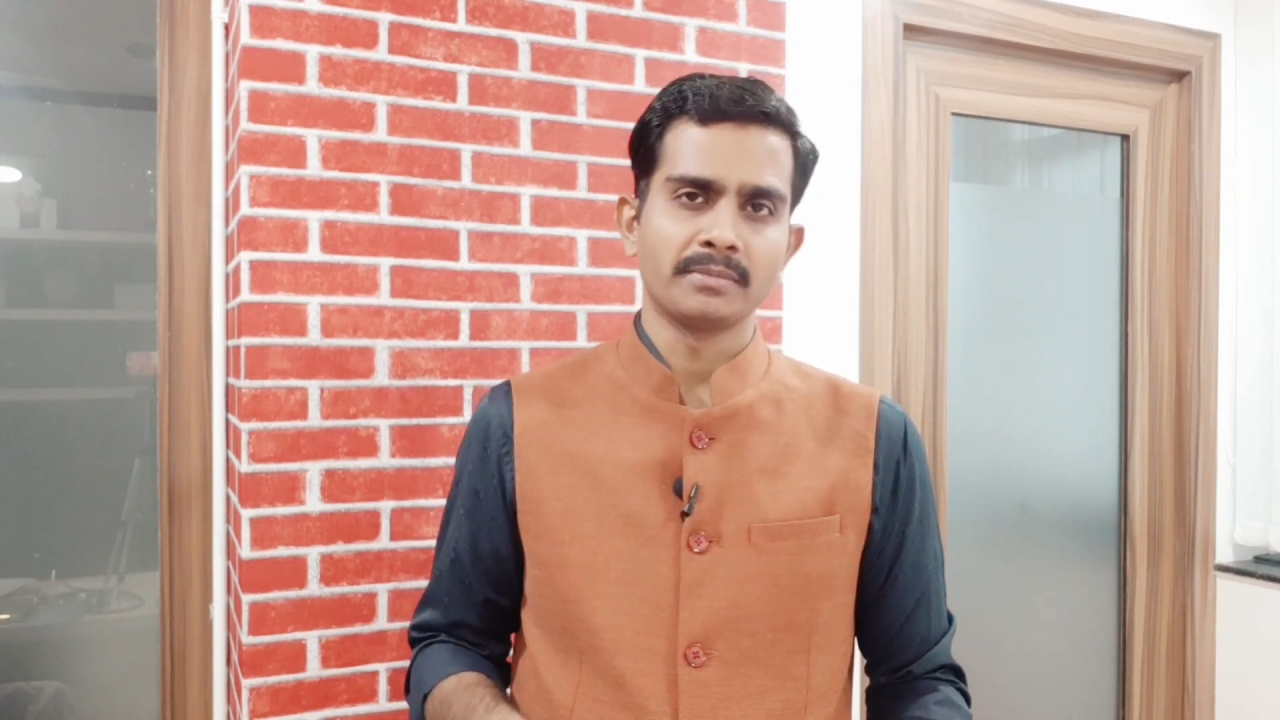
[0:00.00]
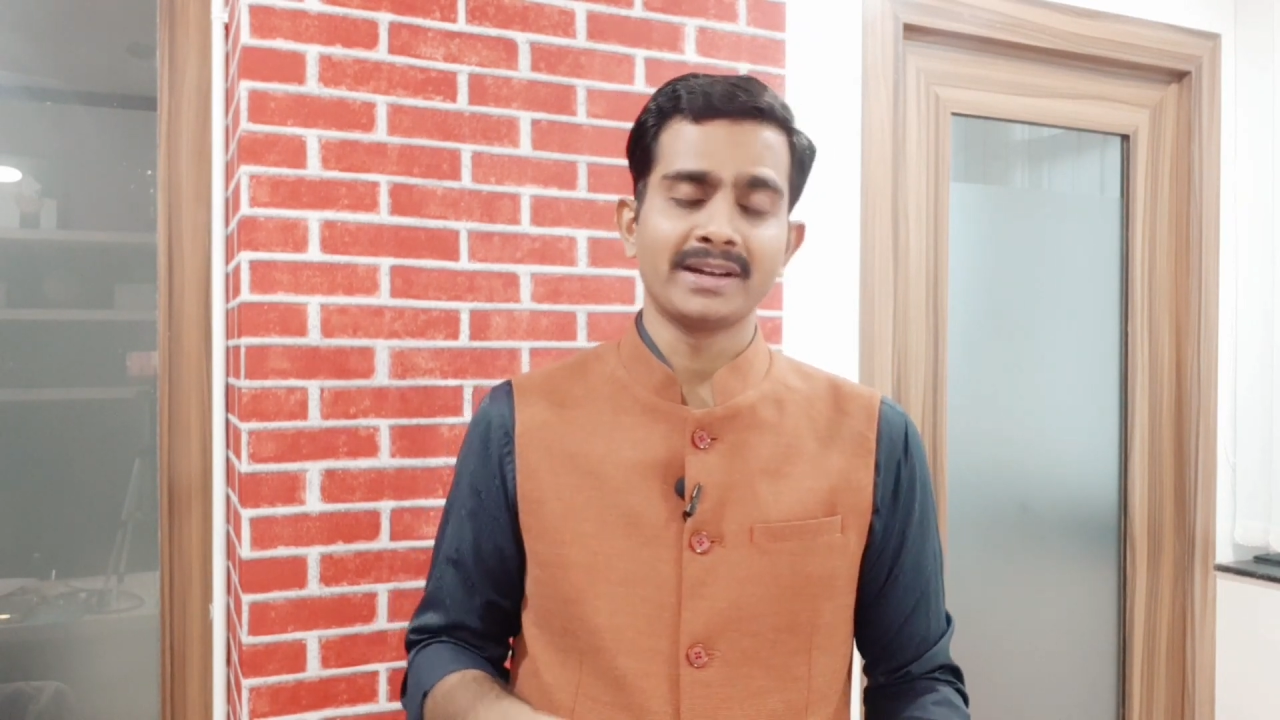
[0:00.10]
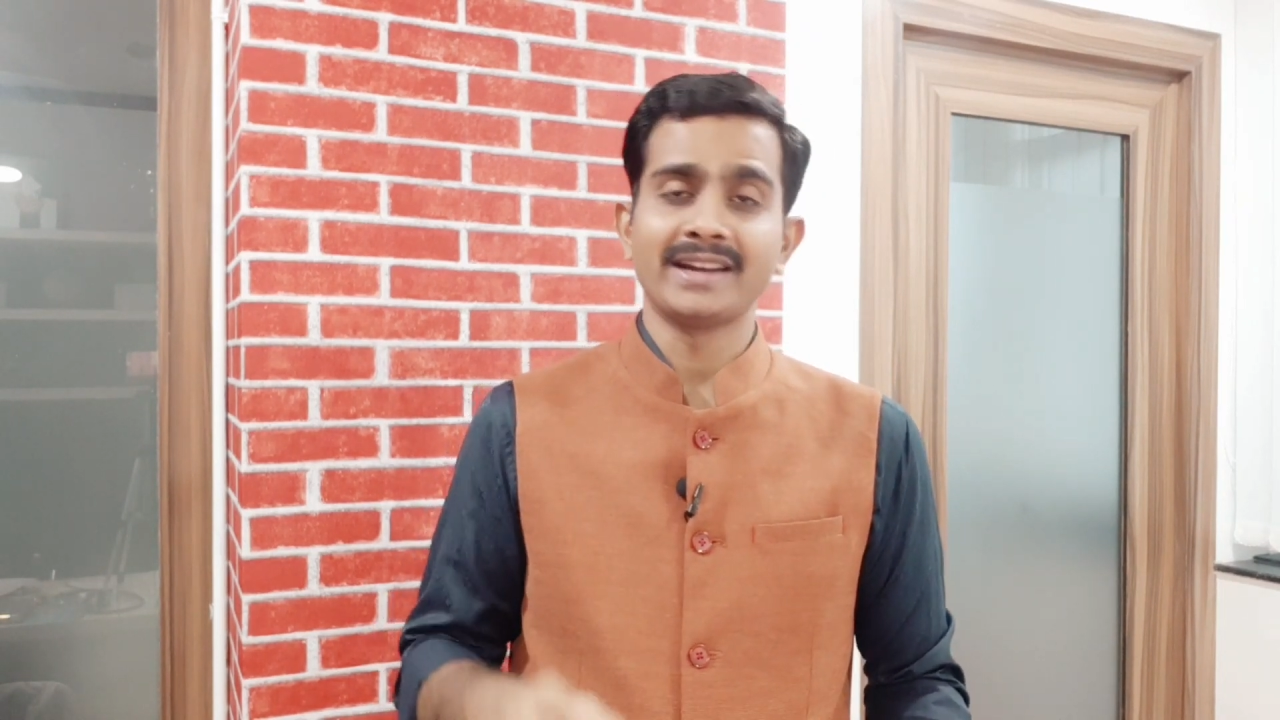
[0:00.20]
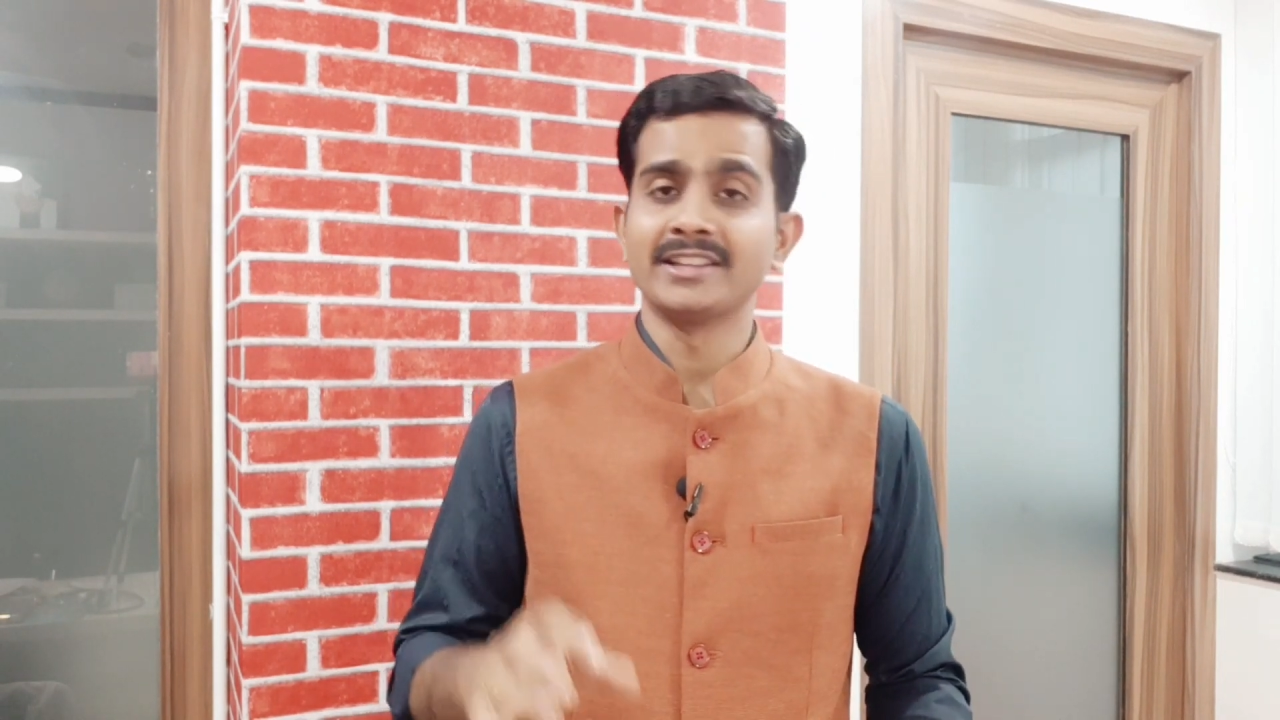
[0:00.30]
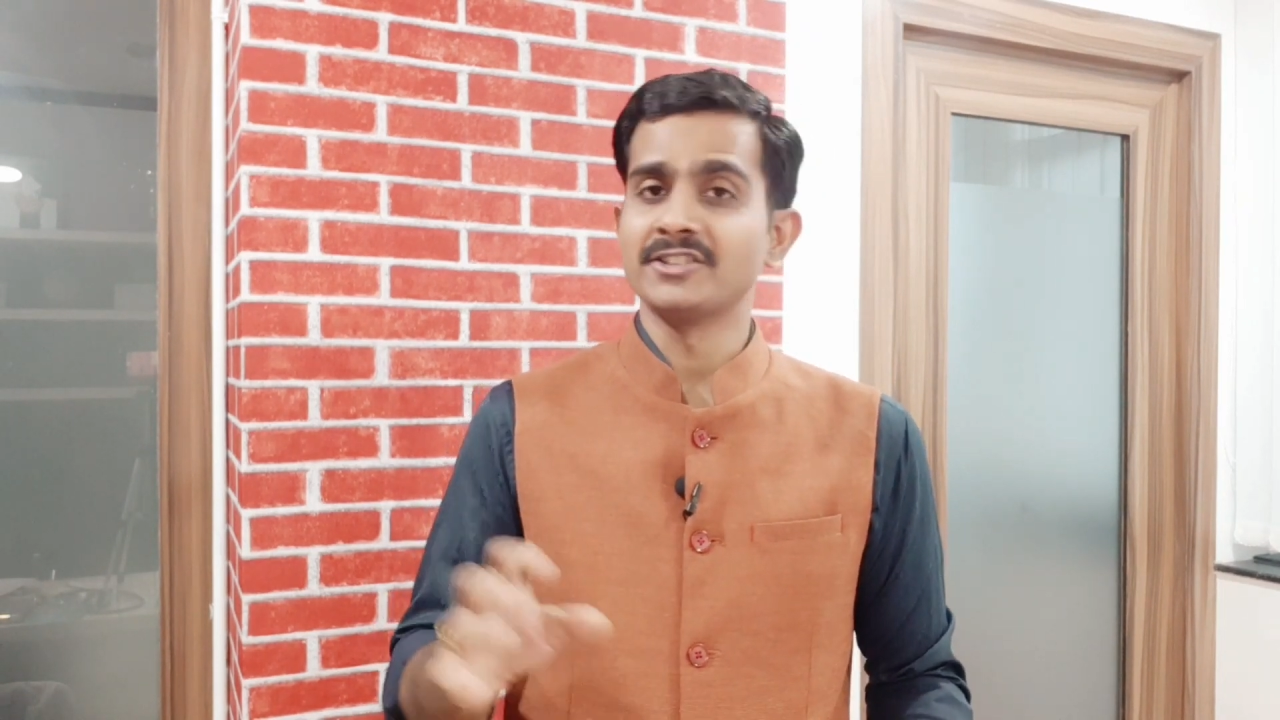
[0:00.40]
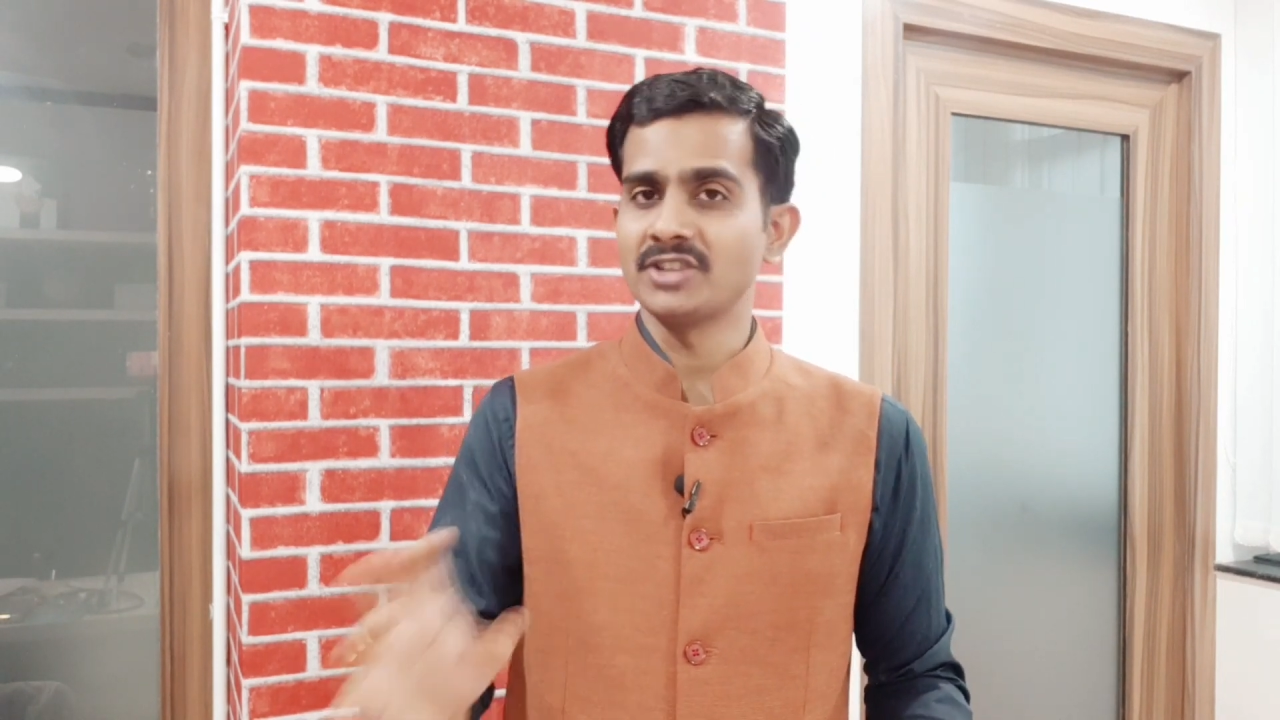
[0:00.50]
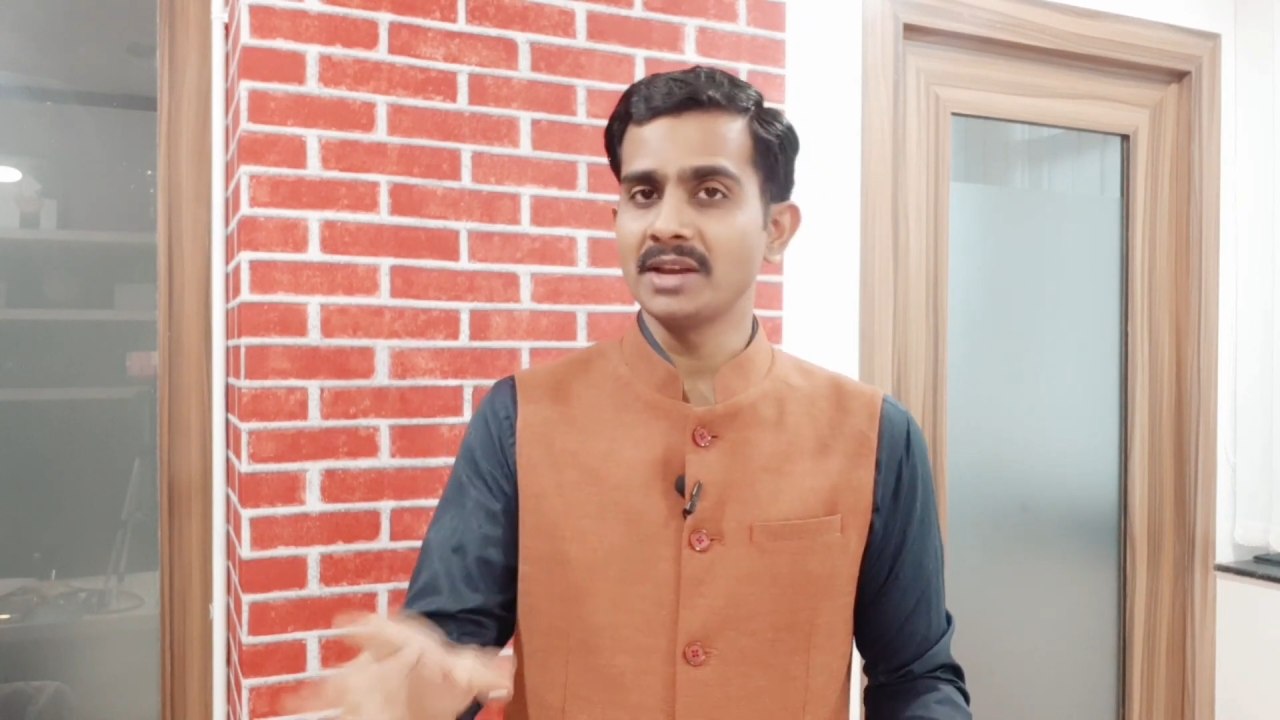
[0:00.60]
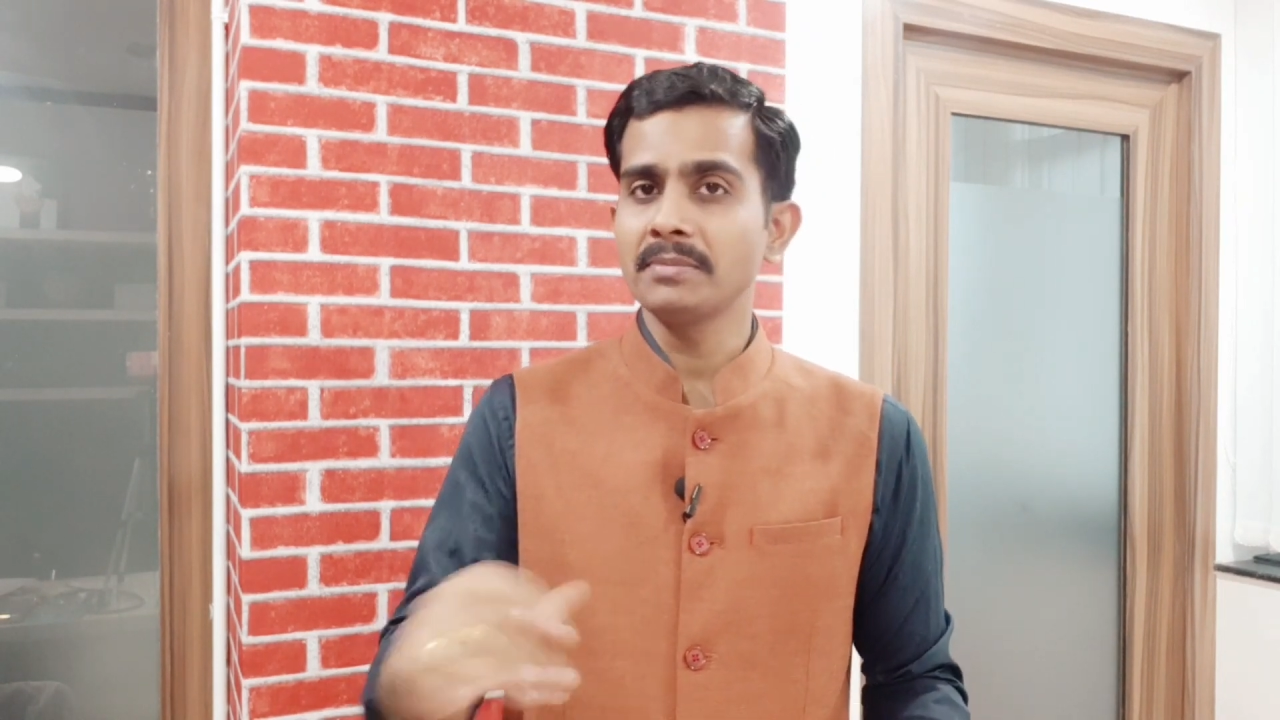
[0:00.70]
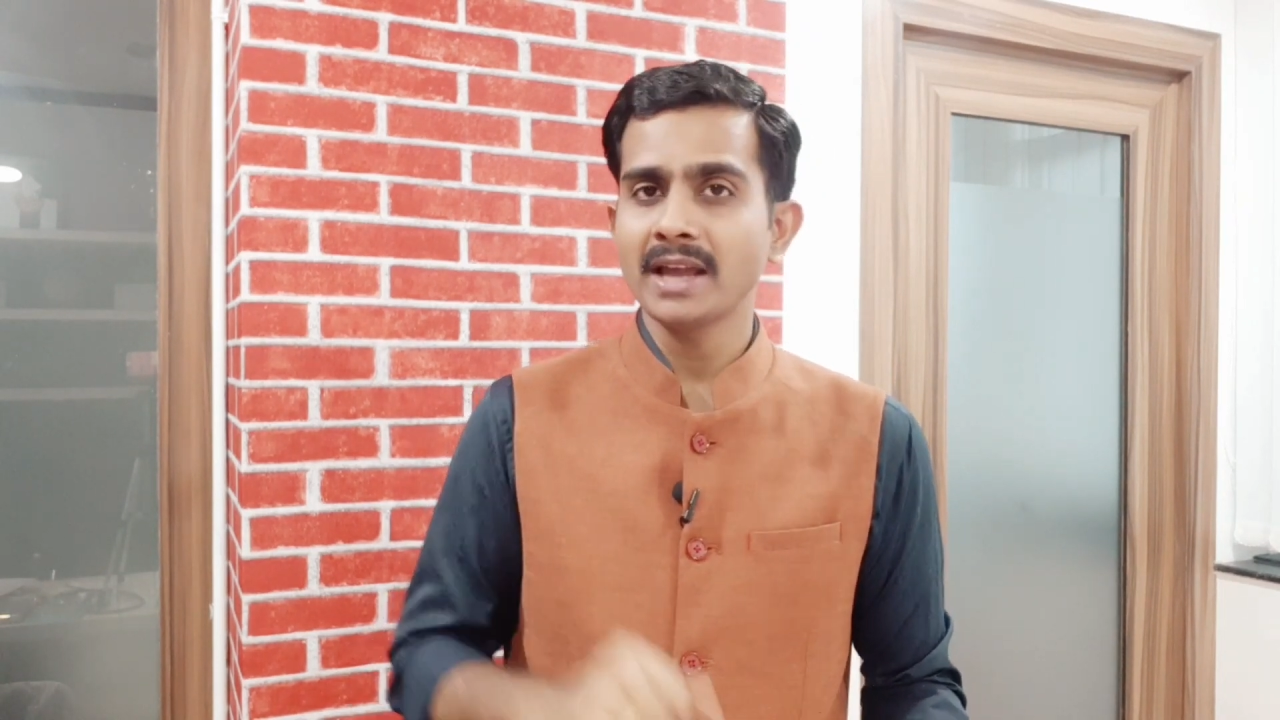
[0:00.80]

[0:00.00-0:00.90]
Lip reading: But at the same